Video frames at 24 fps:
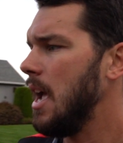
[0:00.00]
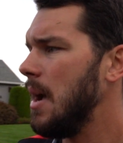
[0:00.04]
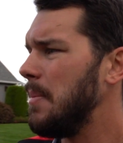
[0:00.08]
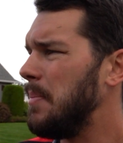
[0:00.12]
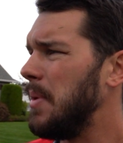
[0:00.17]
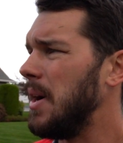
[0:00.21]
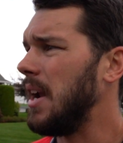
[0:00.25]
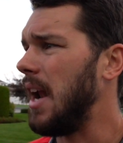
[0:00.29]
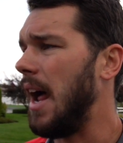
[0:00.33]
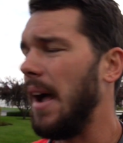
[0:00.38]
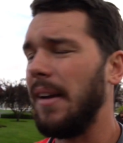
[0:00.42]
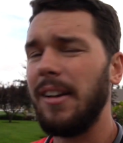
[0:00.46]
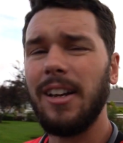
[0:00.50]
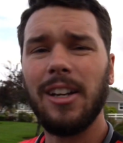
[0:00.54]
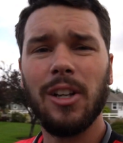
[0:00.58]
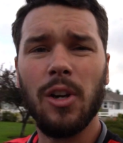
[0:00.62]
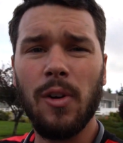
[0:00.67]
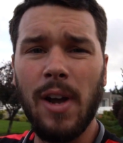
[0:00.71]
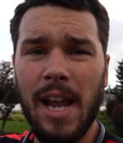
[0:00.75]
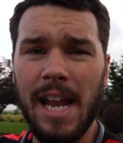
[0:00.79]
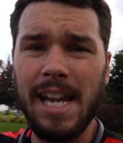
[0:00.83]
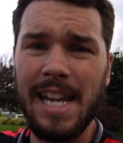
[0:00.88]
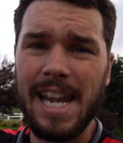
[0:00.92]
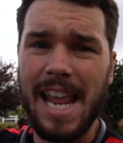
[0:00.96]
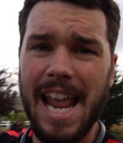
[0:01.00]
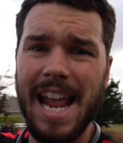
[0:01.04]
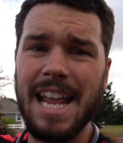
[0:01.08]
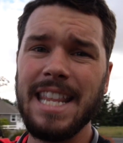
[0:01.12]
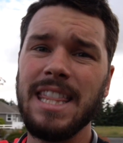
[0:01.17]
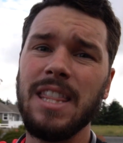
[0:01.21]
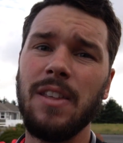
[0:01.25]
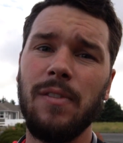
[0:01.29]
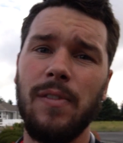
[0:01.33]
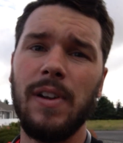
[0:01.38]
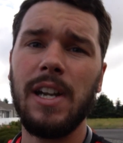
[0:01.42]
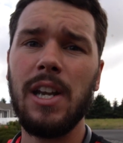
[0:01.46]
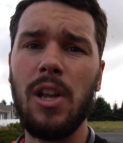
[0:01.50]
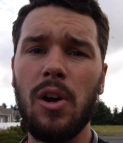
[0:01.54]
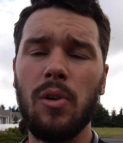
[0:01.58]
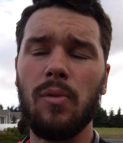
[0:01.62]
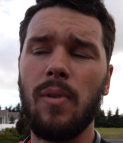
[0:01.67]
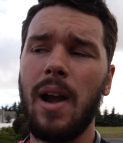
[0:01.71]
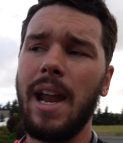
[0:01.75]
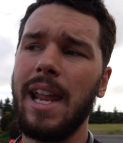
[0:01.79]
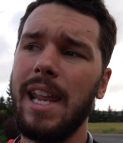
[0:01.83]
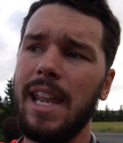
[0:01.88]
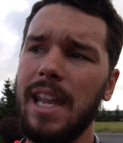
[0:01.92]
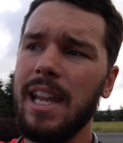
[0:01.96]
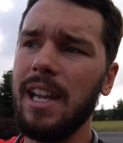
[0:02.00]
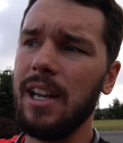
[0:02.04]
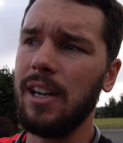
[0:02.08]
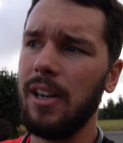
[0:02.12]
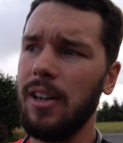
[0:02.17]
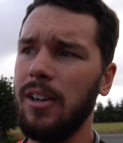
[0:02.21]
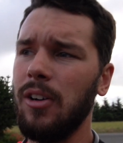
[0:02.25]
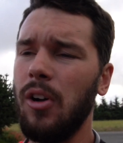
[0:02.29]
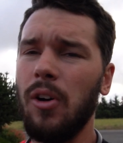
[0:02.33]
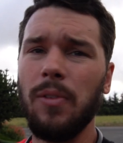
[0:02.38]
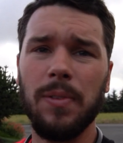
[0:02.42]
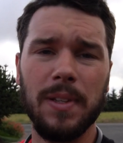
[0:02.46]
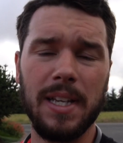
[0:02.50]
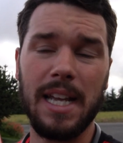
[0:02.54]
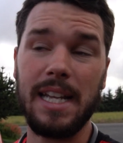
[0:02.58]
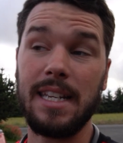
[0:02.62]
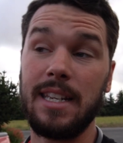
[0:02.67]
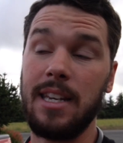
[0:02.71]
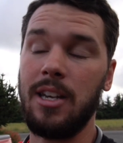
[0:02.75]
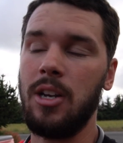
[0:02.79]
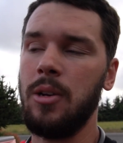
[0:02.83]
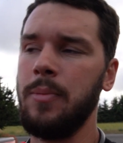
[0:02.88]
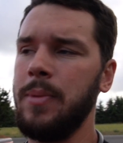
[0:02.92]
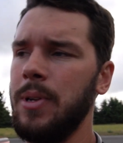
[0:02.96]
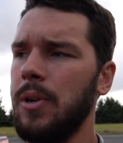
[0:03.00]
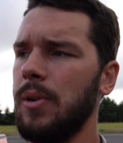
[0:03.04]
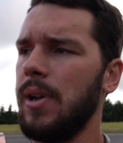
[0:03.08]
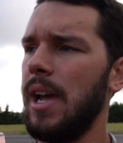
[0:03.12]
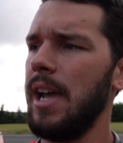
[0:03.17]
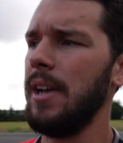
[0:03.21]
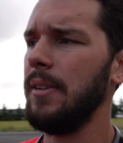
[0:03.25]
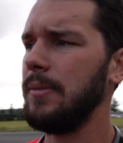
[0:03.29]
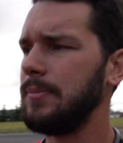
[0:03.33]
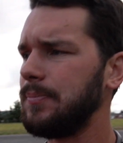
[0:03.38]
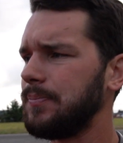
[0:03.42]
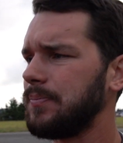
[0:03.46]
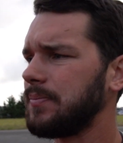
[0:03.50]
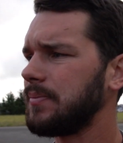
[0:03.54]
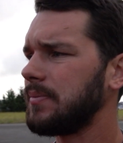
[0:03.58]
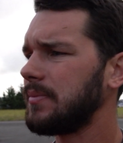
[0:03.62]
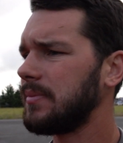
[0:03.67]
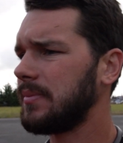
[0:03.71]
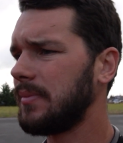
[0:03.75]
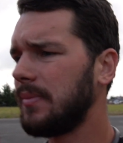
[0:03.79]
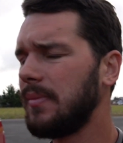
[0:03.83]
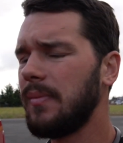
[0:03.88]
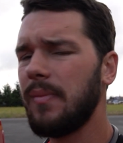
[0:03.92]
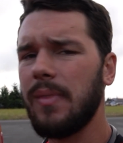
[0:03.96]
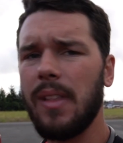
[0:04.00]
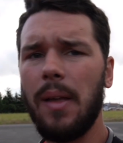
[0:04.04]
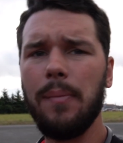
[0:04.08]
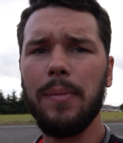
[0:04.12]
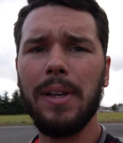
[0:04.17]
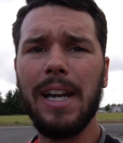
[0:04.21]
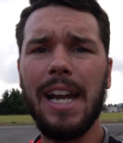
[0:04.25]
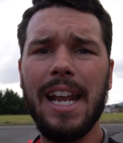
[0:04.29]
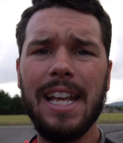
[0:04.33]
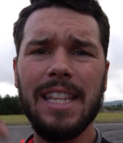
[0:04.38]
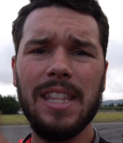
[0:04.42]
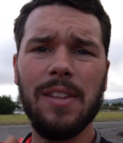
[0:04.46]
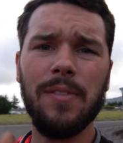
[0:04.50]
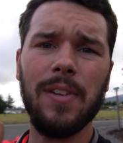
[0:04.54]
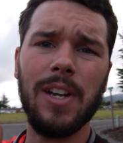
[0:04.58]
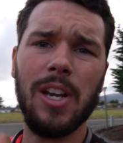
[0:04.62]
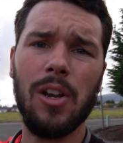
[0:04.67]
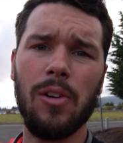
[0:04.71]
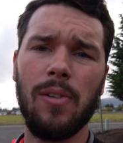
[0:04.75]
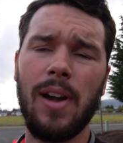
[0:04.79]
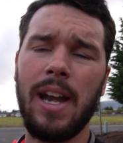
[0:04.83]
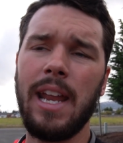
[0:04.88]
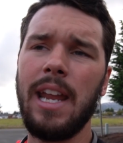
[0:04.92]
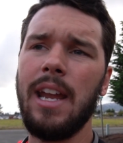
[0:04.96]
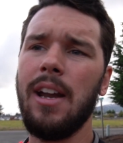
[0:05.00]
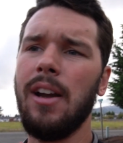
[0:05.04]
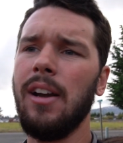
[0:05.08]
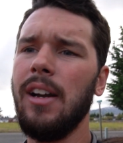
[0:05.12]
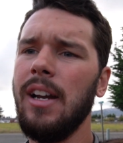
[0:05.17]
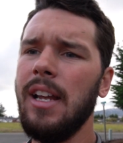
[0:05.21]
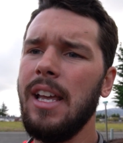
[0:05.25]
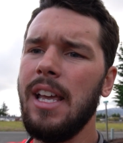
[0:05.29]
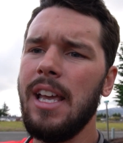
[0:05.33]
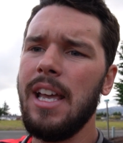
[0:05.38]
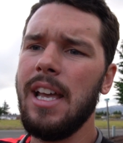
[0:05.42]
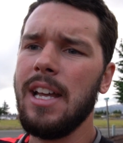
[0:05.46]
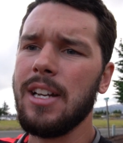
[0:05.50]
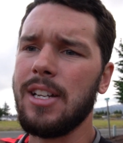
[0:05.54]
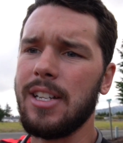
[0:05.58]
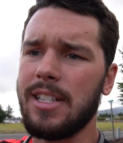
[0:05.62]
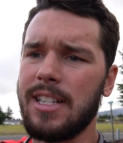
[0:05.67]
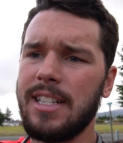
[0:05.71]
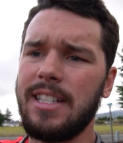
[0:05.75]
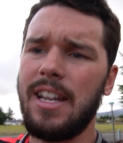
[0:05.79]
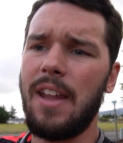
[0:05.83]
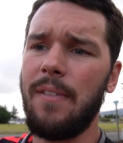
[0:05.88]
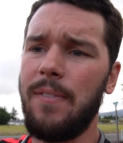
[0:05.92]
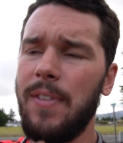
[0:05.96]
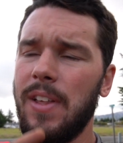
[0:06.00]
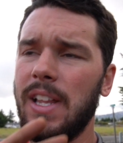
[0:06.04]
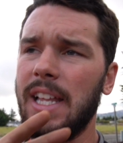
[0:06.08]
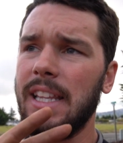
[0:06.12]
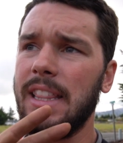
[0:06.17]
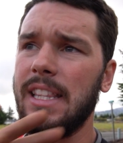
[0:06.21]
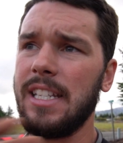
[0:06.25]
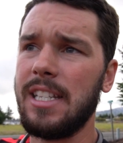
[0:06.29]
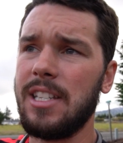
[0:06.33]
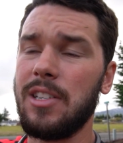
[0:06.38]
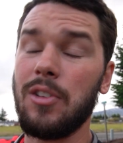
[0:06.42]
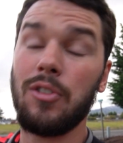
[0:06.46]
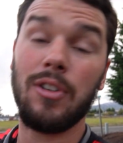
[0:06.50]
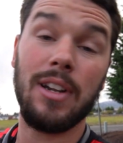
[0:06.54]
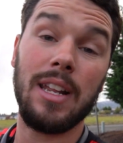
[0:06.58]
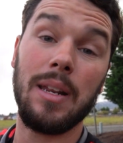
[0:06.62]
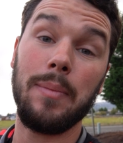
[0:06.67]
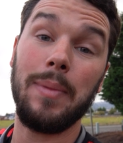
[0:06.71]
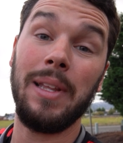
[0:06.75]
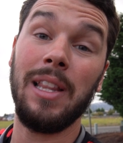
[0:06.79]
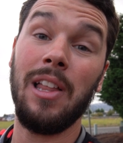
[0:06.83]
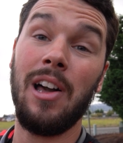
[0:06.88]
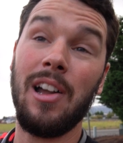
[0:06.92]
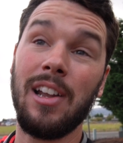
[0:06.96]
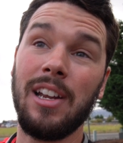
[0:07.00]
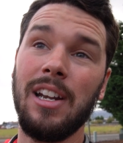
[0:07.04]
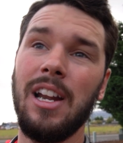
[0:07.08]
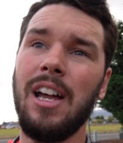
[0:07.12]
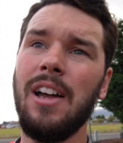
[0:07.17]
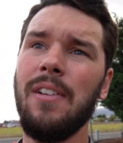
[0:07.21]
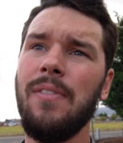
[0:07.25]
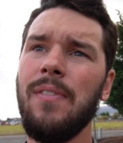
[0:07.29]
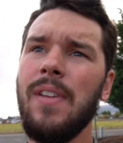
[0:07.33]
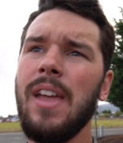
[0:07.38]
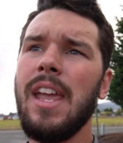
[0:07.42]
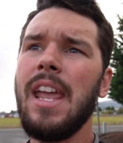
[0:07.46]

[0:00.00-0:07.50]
But I'm gonna go ahead and end the video right here. Hopefully you guys can hear me okay. I'm gonna end the video right here just because I feel like this is already gonna be long enough.